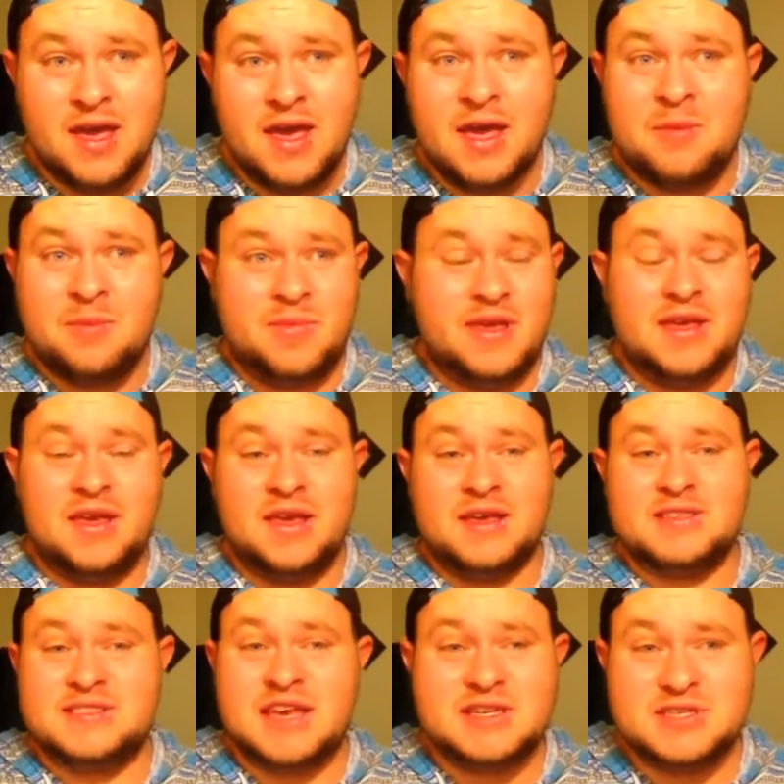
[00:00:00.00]
and be
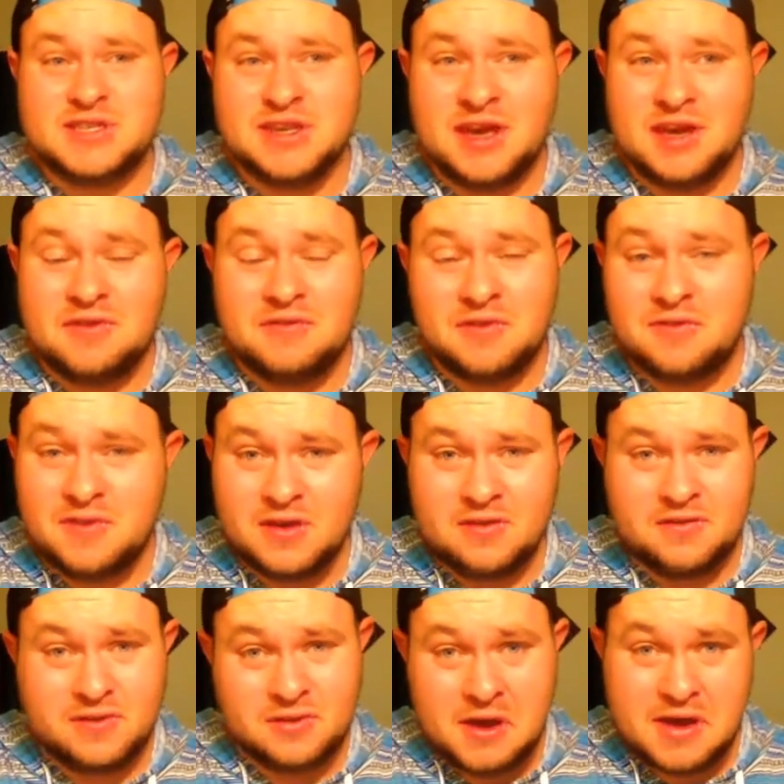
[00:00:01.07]
sexually
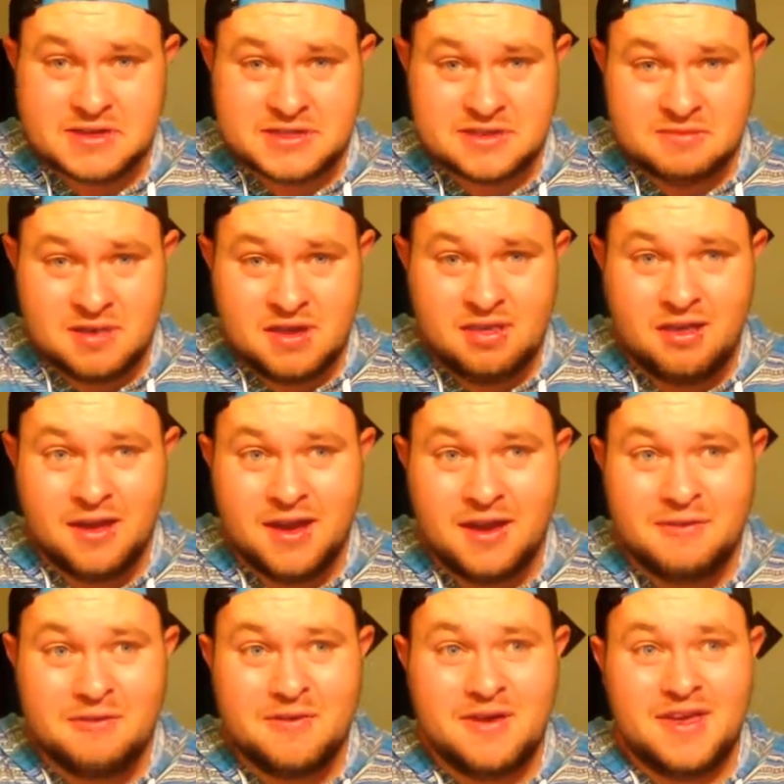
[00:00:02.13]
unfulfilled for the rest of my
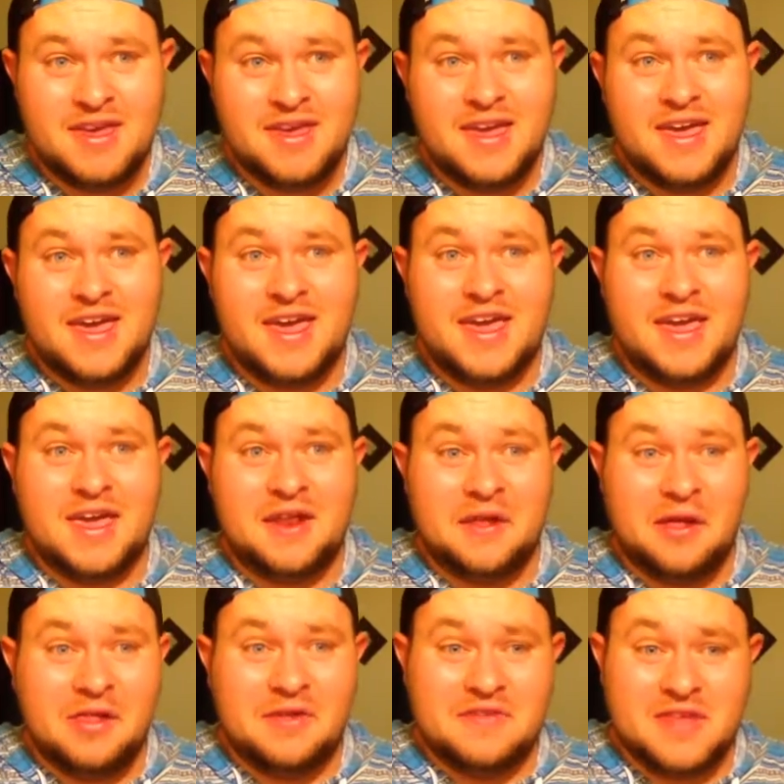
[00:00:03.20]
life, and
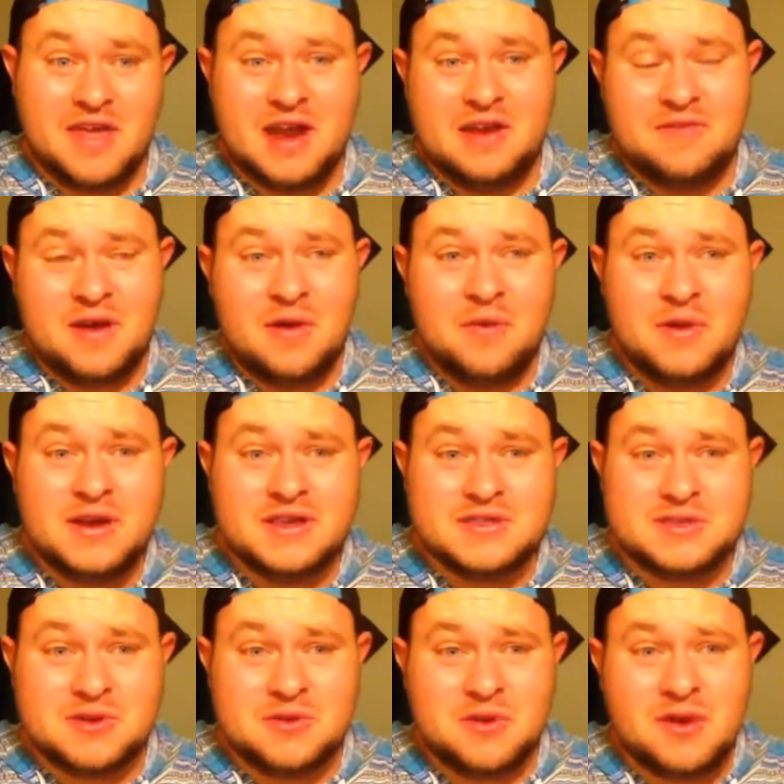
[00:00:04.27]
all of that if I wanted
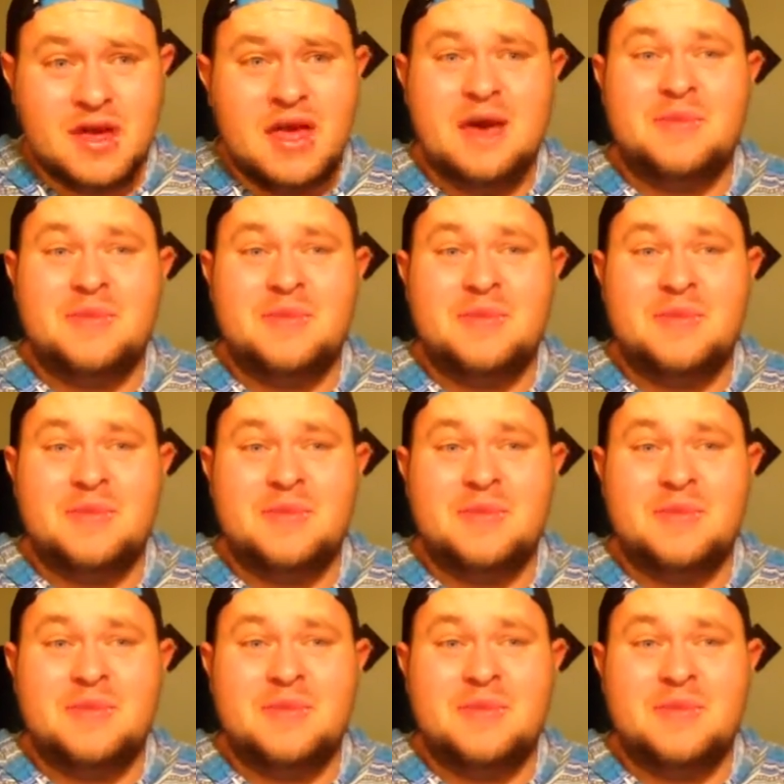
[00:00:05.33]
to,